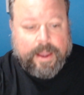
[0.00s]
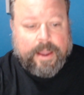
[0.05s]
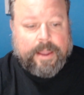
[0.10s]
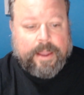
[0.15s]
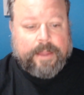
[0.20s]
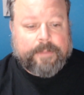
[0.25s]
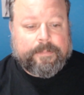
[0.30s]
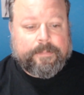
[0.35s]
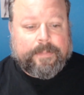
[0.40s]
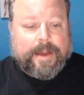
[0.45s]

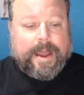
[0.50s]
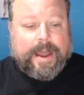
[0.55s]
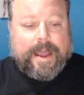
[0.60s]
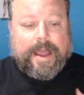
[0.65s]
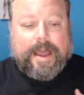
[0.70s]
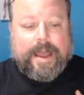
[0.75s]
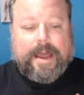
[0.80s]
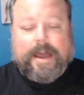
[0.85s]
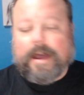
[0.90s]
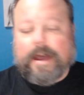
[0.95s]
in
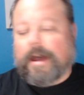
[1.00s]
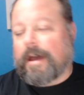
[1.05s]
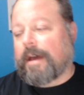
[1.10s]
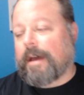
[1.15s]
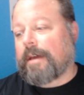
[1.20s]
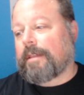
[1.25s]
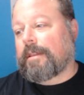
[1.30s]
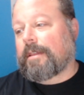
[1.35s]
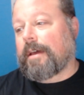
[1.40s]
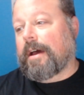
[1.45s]

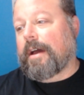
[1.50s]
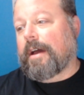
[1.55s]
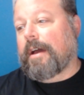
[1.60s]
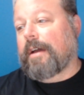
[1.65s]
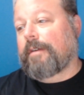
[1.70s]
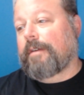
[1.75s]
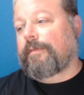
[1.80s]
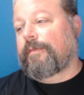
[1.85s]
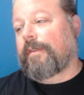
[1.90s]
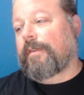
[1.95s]
my
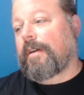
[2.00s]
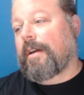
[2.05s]
life.